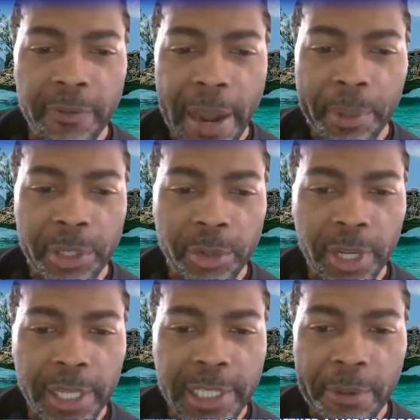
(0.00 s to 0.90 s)
of
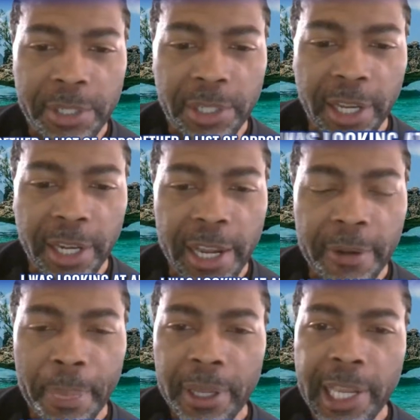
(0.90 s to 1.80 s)
opportunities I was looking
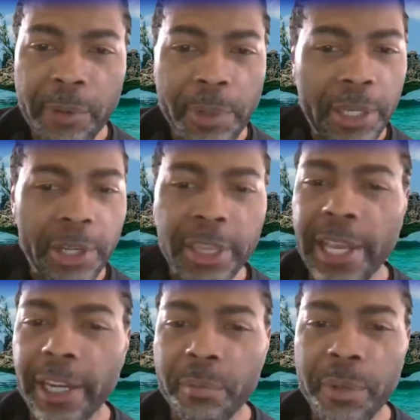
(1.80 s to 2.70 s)
at, and we looked
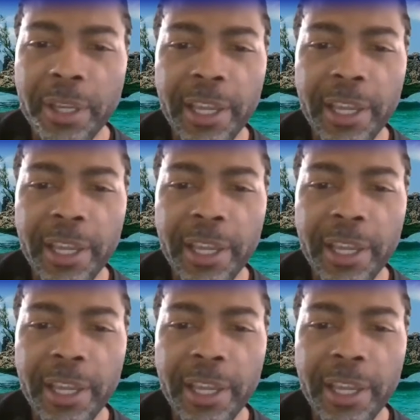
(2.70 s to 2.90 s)
at them,